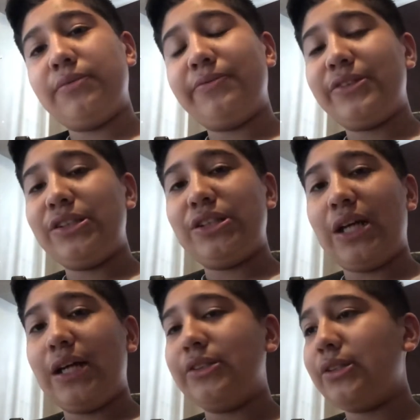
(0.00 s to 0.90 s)
the
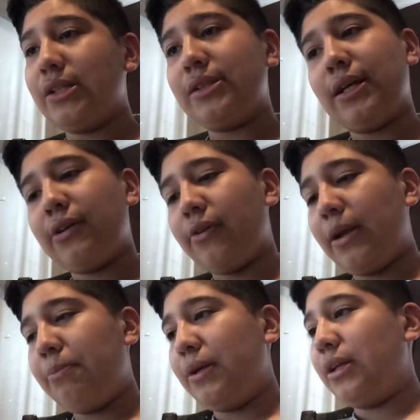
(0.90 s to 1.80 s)
CGI is not that
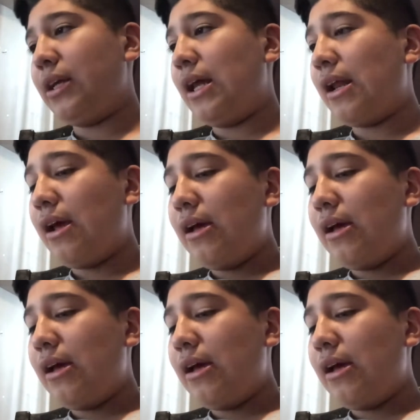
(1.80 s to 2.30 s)
great, but yet